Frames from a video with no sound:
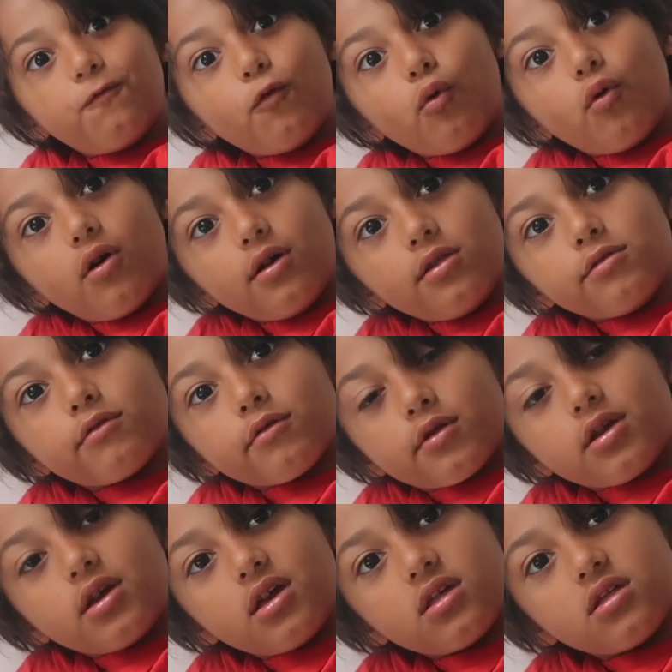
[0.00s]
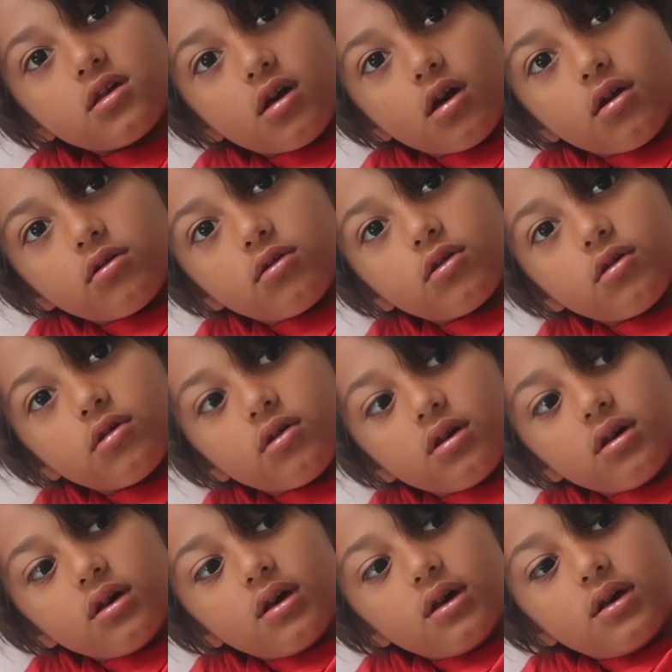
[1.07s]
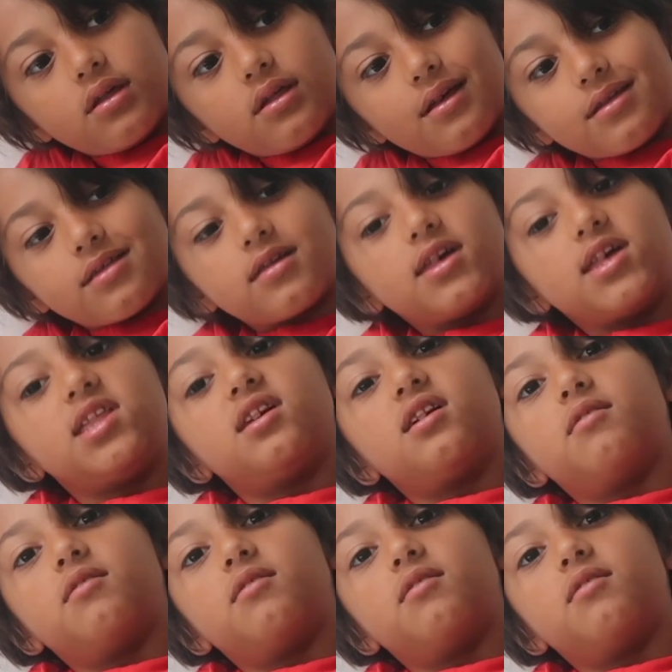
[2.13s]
400 years ago? So that's in